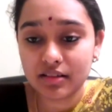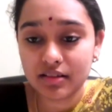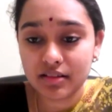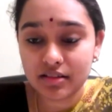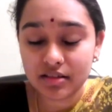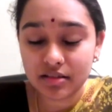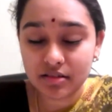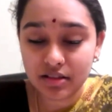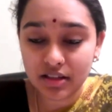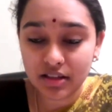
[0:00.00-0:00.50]

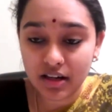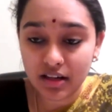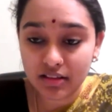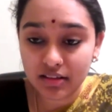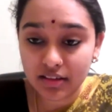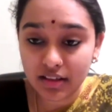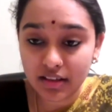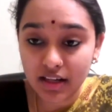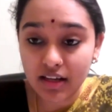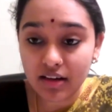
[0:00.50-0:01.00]
So there
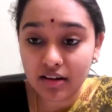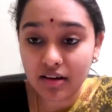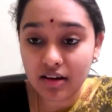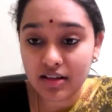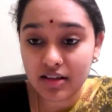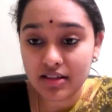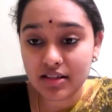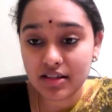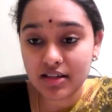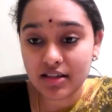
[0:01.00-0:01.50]
are 3
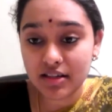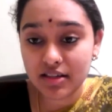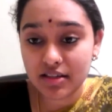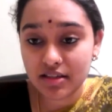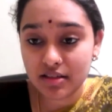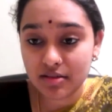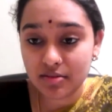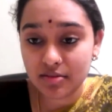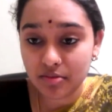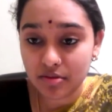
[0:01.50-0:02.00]

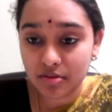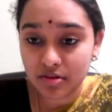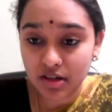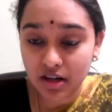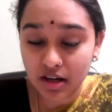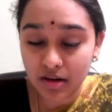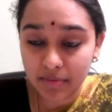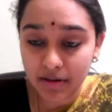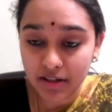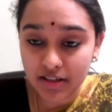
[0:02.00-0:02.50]
consonants
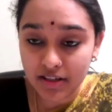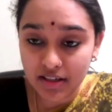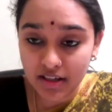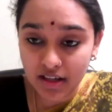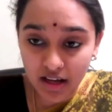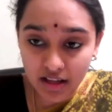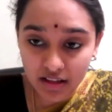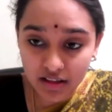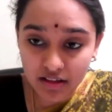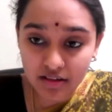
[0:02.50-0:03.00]
coming
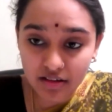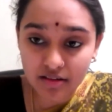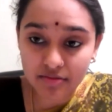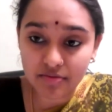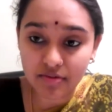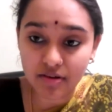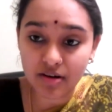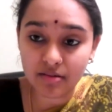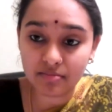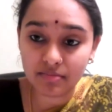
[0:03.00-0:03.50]
together to
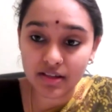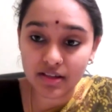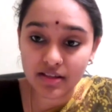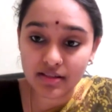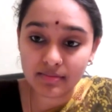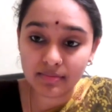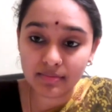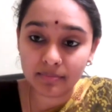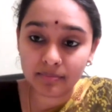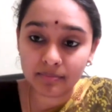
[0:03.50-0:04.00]
form
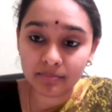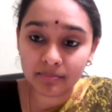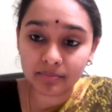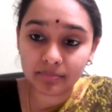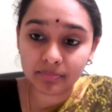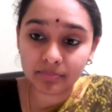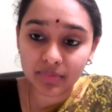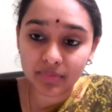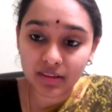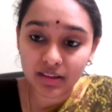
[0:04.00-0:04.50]
this.
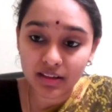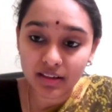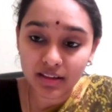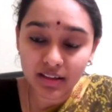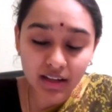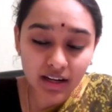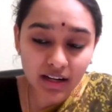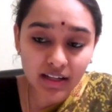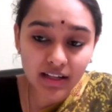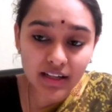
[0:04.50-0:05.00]

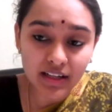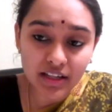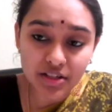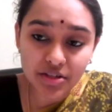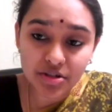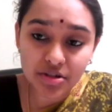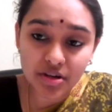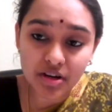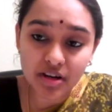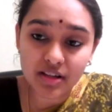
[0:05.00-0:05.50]
Write
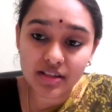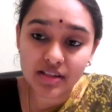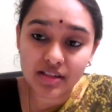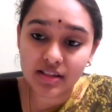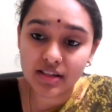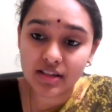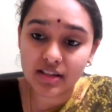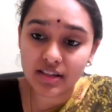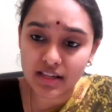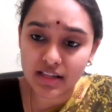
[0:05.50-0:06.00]
each
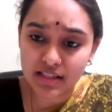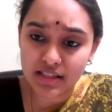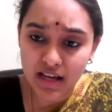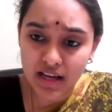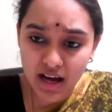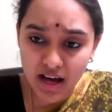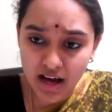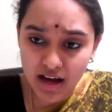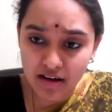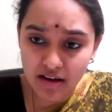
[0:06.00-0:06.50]
consonant as
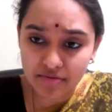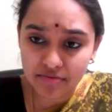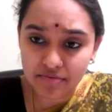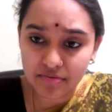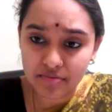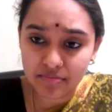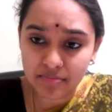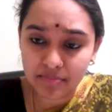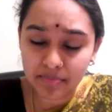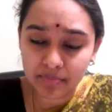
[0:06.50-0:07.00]
half
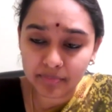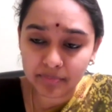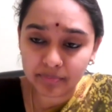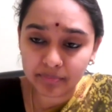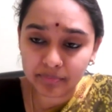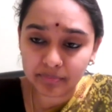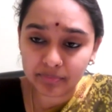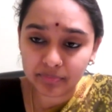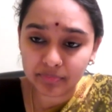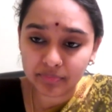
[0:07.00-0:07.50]

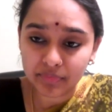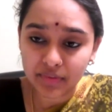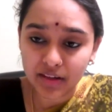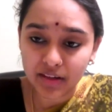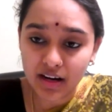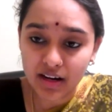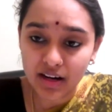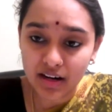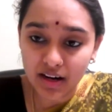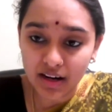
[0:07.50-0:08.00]

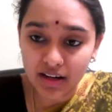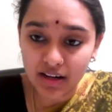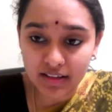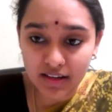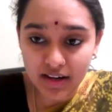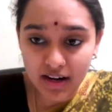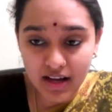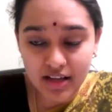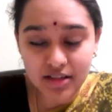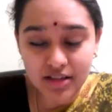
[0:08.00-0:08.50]
and write
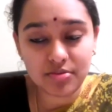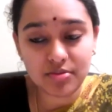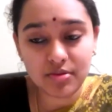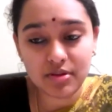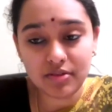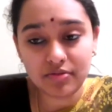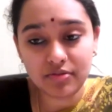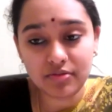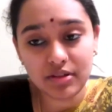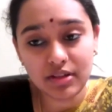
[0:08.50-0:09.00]
the last
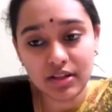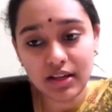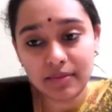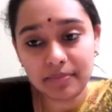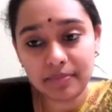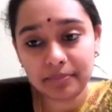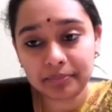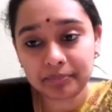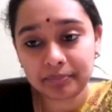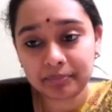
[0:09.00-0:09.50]
one
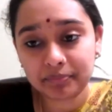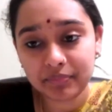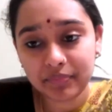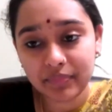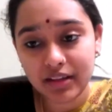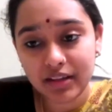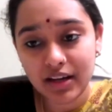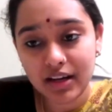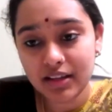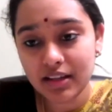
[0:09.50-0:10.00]
fully.
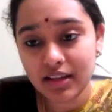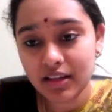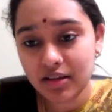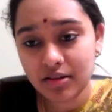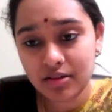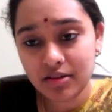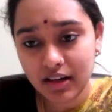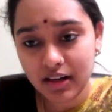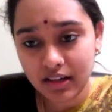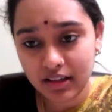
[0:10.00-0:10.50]
I think
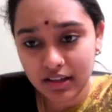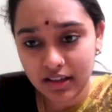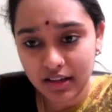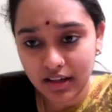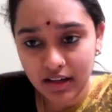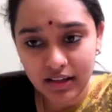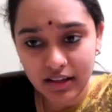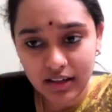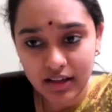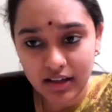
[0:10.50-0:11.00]
you'll get the
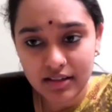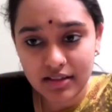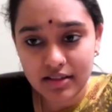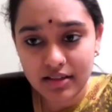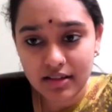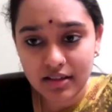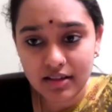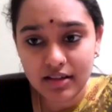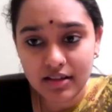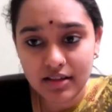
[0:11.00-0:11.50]
right
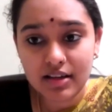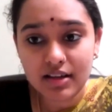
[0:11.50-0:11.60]
answer.